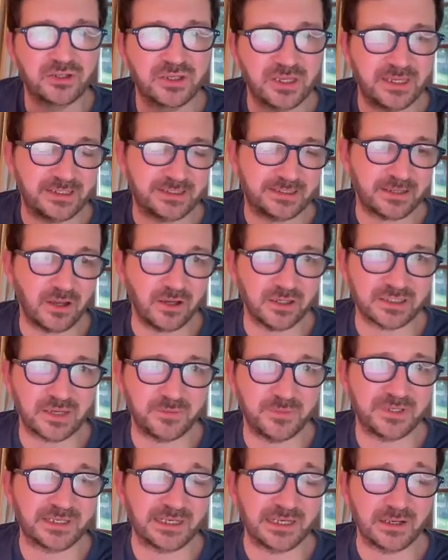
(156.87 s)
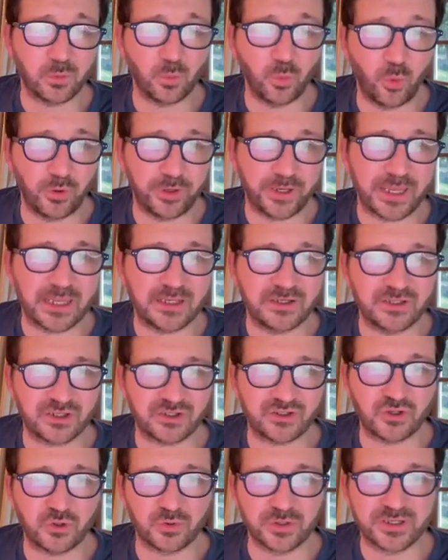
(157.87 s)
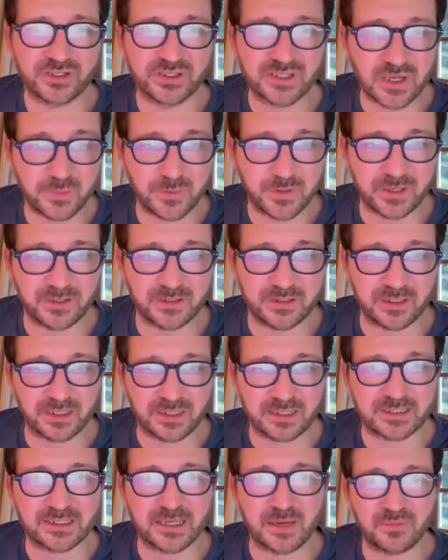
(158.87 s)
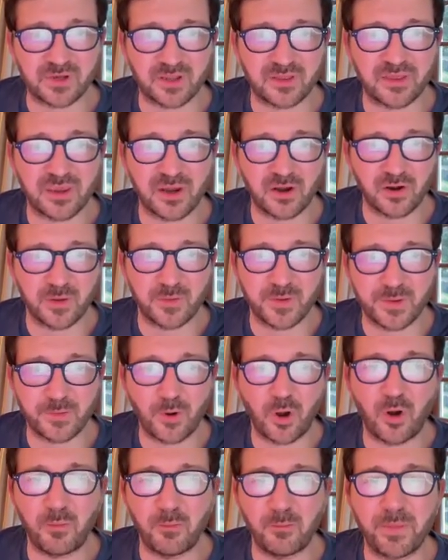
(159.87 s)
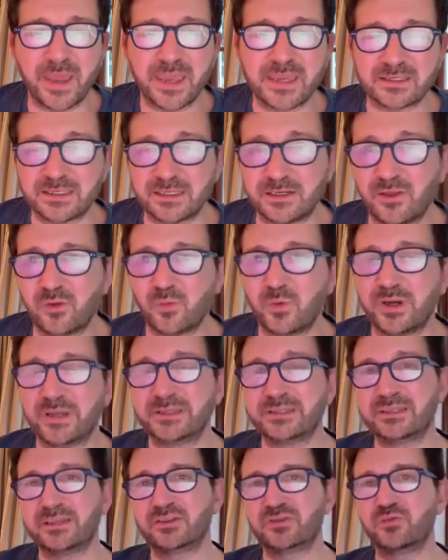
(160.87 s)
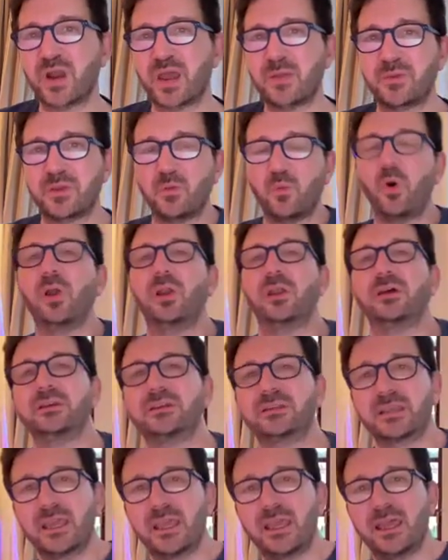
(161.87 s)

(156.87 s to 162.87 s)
It's asking me, there's a little warning here. Does your recipient accept Ethereum on Base? In other words, does Rabby Wallet